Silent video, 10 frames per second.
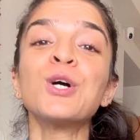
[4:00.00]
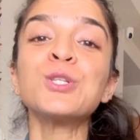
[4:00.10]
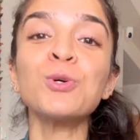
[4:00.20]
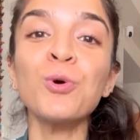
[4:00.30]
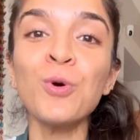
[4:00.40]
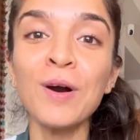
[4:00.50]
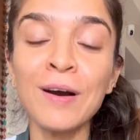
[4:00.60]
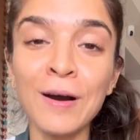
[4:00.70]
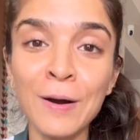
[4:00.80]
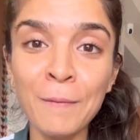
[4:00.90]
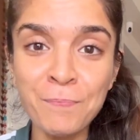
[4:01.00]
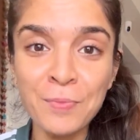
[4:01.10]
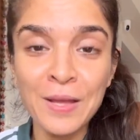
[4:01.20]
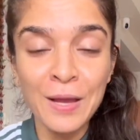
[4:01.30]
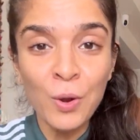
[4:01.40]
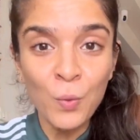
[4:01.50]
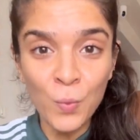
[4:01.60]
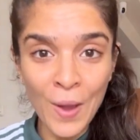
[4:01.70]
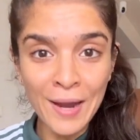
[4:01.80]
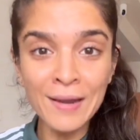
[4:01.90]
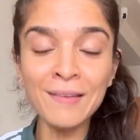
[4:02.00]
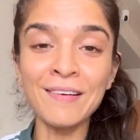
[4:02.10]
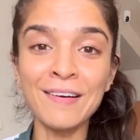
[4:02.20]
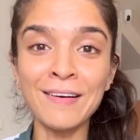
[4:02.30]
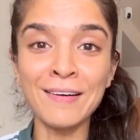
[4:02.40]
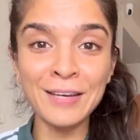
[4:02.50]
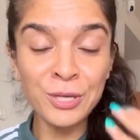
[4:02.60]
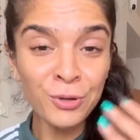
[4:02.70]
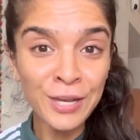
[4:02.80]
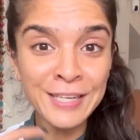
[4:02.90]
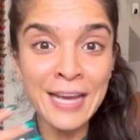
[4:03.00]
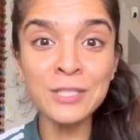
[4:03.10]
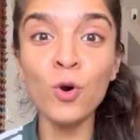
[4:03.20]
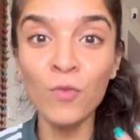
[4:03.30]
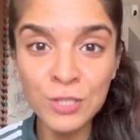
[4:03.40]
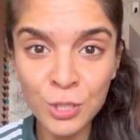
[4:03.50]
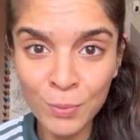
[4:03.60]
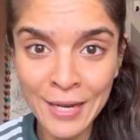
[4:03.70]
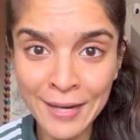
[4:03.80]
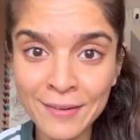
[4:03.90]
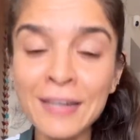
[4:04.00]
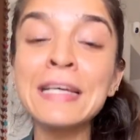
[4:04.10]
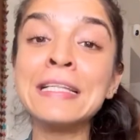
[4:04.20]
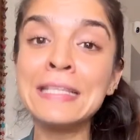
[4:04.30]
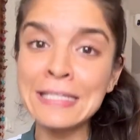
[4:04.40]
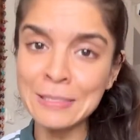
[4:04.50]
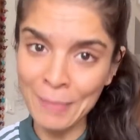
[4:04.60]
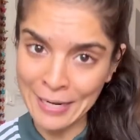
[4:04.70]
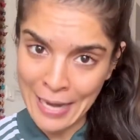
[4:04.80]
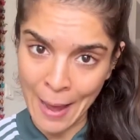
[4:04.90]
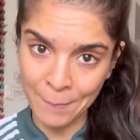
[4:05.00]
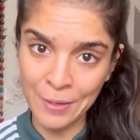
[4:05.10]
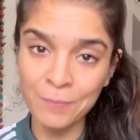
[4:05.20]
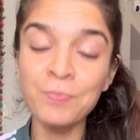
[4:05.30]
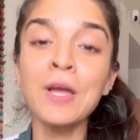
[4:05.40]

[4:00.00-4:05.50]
So when it gets overstimulated, this might happen.